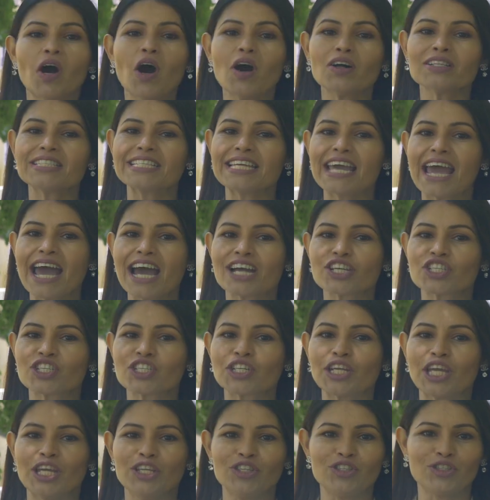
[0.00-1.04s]
all the action
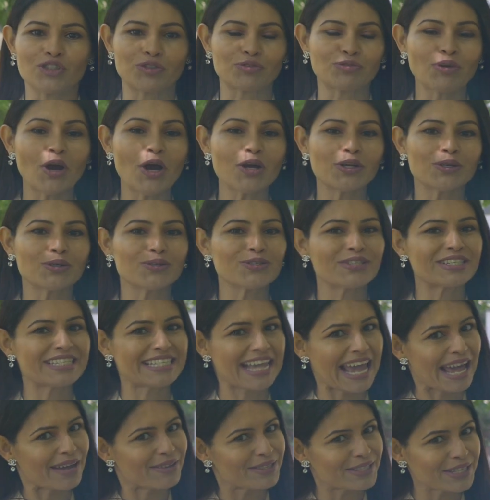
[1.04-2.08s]
in Toronto's
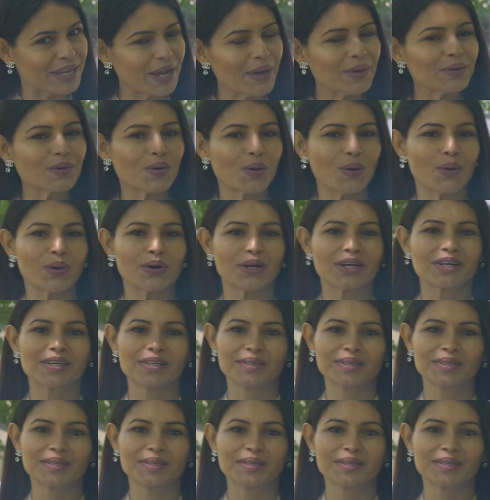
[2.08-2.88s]
downtown core.